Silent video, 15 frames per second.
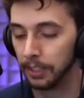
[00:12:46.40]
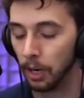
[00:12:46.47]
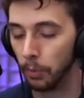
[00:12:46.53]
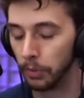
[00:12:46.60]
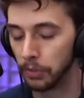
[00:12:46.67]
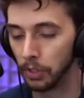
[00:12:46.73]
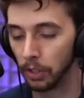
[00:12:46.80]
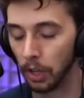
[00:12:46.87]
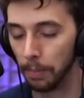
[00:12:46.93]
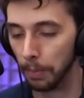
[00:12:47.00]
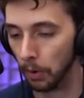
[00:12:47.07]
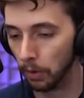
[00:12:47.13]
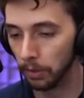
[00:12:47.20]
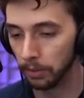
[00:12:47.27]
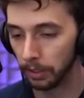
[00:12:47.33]
Oh, we still got
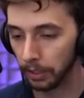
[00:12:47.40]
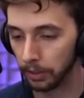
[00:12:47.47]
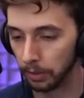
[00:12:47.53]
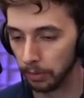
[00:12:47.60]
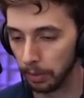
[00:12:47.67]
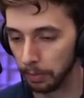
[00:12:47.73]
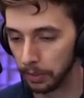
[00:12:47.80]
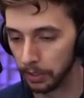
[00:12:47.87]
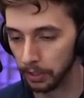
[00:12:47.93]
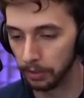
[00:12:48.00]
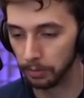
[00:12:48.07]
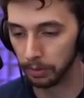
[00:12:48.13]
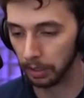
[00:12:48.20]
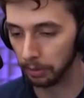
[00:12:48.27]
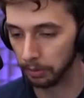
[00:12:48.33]
more? I thought we were
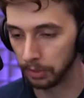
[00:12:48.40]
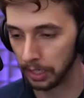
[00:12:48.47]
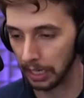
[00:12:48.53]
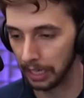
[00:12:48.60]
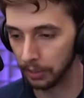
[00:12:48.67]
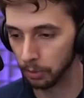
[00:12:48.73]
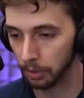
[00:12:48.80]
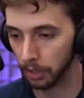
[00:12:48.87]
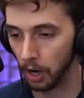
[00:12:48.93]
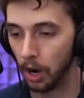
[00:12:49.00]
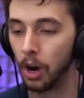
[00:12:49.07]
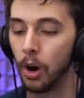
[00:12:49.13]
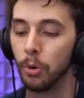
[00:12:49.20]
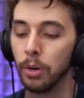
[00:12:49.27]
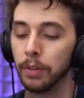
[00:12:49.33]
done. That was the last one.
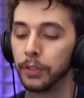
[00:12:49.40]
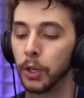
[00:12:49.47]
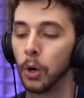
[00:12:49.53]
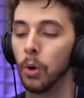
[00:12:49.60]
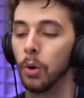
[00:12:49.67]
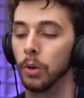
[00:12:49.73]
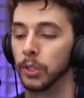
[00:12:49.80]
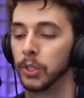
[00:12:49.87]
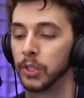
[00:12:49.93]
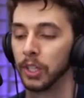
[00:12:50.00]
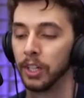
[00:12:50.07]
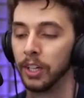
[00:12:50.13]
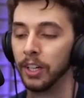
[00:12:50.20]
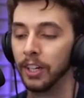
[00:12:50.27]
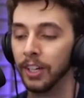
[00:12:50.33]
Oh, of course.
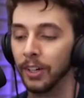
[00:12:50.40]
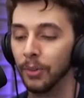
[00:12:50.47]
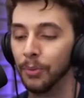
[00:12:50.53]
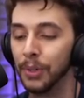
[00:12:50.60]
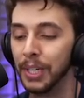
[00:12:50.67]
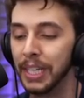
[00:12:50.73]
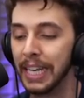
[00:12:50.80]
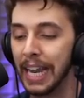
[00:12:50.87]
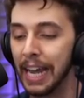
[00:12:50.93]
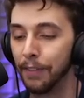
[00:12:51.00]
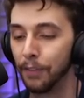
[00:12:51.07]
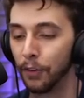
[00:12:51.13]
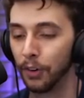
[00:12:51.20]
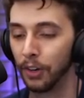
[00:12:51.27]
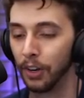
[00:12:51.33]
We
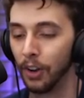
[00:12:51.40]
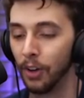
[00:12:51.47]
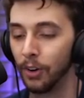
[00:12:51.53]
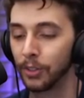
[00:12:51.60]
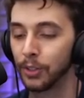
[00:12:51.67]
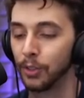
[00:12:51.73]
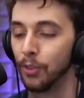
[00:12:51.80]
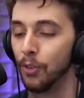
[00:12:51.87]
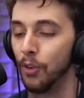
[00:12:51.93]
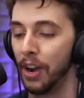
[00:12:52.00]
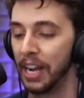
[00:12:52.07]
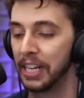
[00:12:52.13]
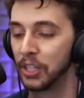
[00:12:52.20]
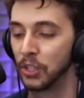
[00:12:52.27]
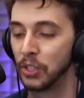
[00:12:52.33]
never unlocked
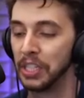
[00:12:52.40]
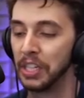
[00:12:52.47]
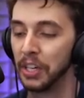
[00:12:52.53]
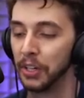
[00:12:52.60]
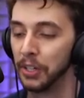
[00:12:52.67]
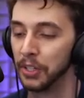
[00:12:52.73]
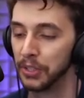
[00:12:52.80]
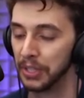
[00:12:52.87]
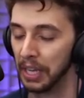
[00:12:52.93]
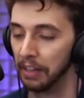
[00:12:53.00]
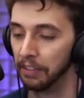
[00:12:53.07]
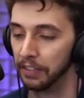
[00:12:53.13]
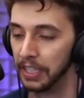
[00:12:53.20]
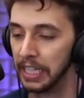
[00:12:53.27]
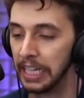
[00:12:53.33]
Rexy
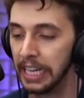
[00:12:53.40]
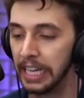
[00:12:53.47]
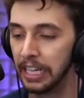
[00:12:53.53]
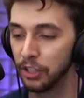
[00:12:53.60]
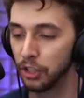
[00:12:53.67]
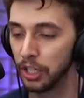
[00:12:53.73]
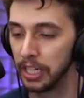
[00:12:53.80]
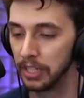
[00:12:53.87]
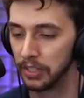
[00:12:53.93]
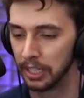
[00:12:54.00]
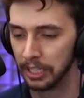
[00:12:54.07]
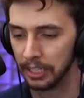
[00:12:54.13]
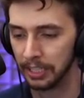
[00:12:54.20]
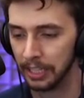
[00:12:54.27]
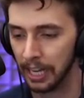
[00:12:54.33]
herself, and here she is.
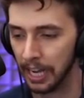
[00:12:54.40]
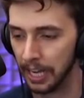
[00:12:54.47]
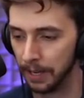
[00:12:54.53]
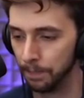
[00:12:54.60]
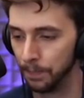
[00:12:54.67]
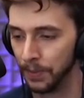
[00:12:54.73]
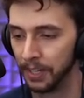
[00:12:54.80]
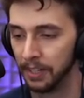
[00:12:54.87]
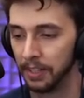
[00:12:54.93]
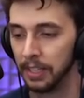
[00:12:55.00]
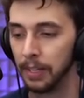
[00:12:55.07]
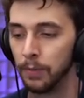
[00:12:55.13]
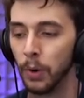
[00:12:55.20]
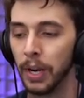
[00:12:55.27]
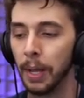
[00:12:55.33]
Um,
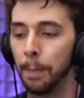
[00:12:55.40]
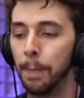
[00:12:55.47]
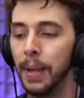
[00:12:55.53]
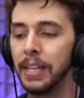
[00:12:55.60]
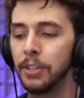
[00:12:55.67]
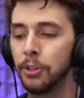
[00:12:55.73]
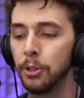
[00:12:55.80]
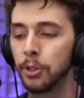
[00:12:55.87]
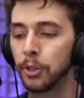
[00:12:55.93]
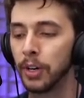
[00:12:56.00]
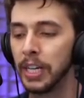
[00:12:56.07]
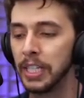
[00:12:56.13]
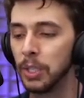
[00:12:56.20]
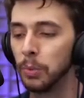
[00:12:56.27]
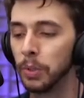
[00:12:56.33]
they've went a bit too
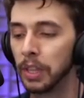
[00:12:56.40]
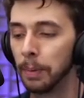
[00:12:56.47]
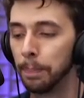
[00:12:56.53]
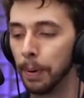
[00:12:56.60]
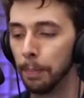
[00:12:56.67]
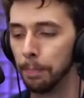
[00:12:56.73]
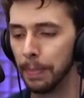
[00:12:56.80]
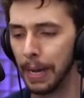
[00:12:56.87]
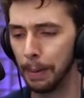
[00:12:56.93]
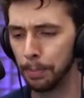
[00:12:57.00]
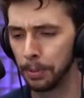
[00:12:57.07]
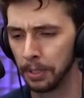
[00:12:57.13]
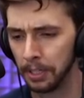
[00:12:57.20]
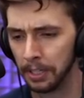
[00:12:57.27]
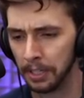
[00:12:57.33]
crazy with the bump map.